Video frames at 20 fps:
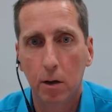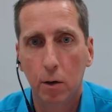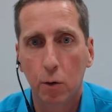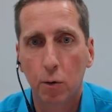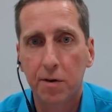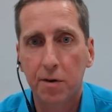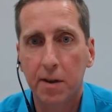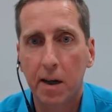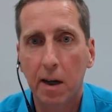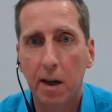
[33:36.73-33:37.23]

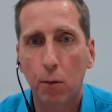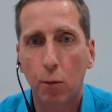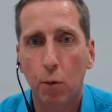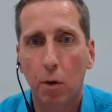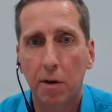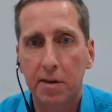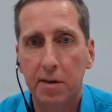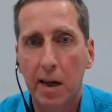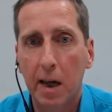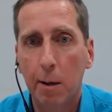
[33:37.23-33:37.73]
Hussein
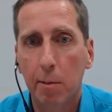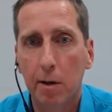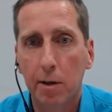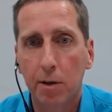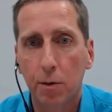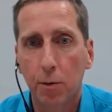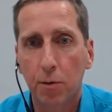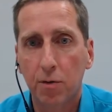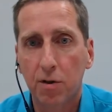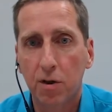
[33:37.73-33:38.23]
was able
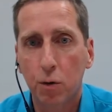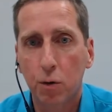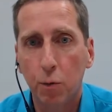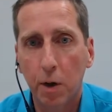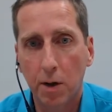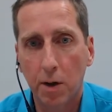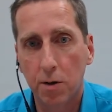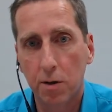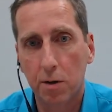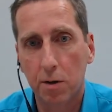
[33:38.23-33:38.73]
to
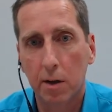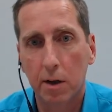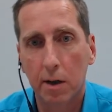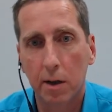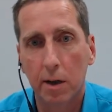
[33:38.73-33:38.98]
switch